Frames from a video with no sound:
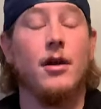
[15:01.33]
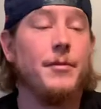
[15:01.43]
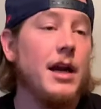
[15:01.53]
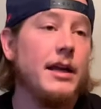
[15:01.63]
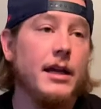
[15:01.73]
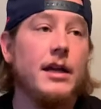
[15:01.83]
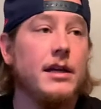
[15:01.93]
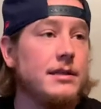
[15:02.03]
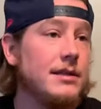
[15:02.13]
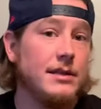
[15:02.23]
I mean, I get it.
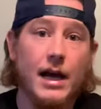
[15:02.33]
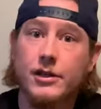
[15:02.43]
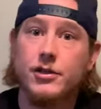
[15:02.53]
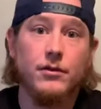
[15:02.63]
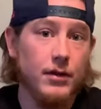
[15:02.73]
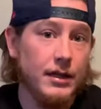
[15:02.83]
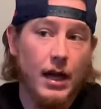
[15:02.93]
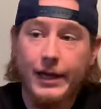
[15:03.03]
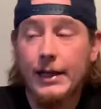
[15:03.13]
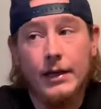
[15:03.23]
It's a statue. Like,
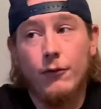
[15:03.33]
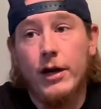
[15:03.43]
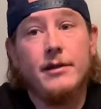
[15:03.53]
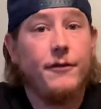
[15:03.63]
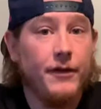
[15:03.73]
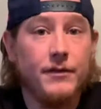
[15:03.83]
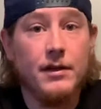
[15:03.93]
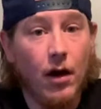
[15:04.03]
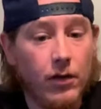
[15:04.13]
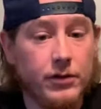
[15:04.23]
I get why it's
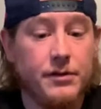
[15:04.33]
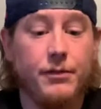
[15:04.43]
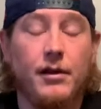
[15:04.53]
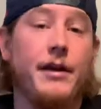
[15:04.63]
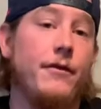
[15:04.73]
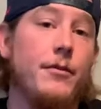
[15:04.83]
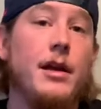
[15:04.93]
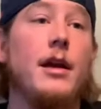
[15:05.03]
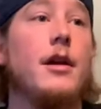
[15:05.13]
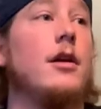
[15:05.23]
$50. But, like, for
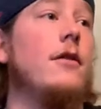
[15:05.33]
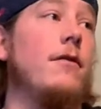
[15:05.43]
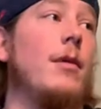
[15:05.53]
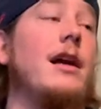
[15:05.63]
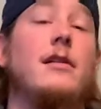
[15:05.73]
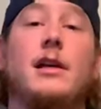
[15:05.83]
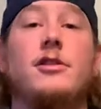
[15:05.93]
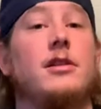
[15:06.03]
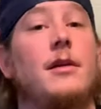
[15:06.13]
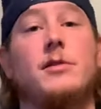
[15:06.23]
me, for my
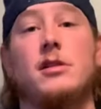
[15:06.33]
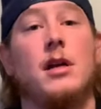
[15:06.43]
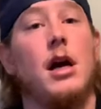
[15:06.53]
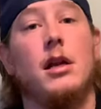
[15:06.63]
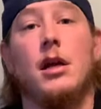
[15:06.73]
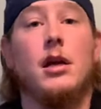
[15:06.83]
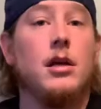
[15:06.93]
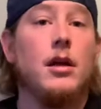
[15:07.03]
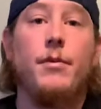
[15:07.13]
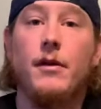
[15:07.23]
collection, I'm just not
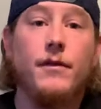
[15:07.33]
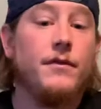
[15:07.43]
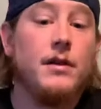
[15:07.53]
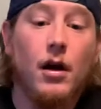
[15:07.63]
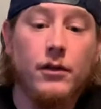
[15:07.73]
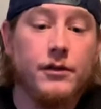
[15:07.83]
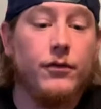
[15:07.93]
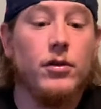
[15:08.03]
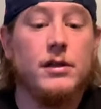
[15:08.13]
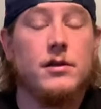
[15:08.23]
going to pay $50
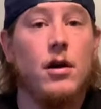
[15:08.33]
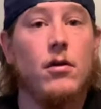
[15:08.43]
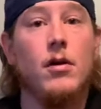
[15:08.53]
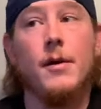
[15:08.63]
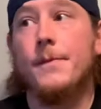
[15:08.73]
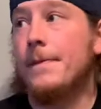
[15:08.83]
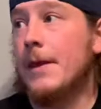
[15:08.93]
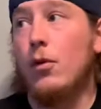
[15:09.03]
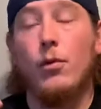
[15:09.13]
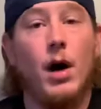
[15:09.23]
for it. So
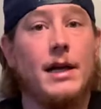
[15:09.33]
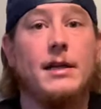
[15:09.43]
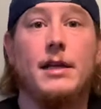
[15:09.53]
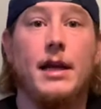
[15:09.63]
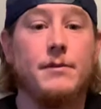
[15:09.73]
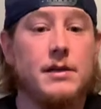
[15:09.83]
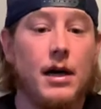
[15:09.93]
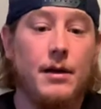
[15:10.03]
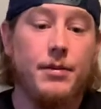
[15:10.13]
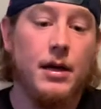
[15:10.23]
we walk into
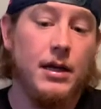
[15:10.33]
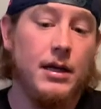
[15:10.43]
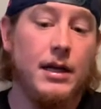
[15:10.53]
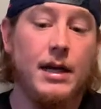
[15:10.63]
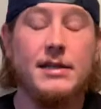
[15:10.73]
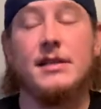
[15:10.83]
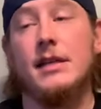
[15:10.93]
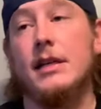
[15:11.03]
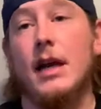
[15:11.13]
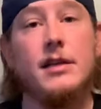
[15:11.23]
GameStop and I
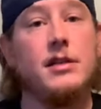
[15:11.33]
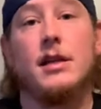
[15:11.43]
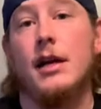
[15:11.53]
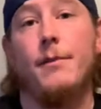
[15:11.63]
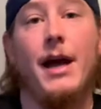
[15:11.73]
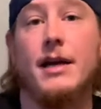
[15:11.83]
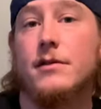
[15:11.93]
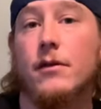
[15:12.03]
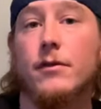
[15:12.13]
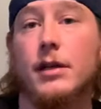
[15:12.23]
see it. I just kind of pass
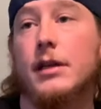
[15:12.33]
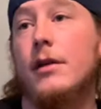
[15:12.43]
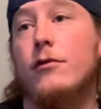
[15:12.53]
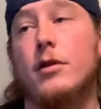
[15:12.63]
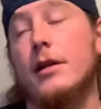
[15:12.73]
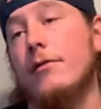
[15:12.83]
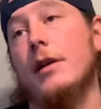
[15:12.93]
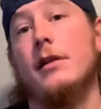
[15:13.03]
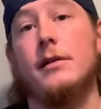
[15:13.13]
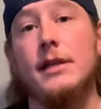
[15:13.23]
over it. And then we're getting
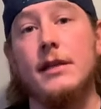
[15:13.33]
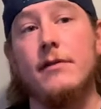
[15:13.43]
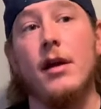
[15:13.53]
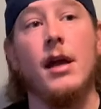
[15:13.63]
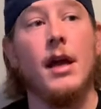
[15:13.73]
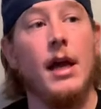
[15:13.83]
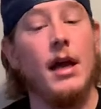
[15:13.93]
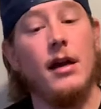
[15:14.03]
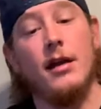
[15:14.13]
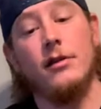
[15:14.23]
ready to leave.
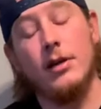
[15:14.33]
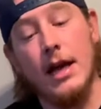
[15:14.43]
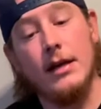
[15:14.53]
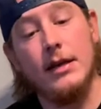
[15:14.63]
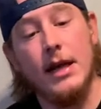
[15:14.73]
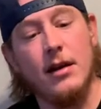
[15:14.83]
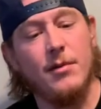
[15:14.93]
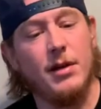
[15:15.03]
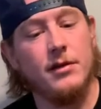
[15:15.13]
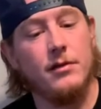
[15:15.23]
And I look at it again and I'm
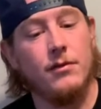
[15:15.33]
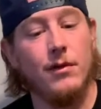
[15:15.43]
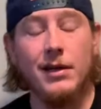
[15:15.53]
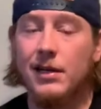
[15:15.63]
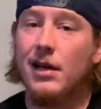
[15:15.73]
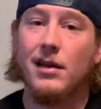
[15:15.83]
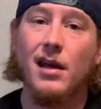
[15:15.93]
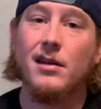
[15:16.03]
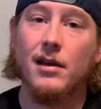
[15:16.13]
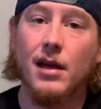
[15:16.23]
like,
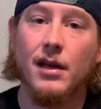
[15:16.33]
$29.99.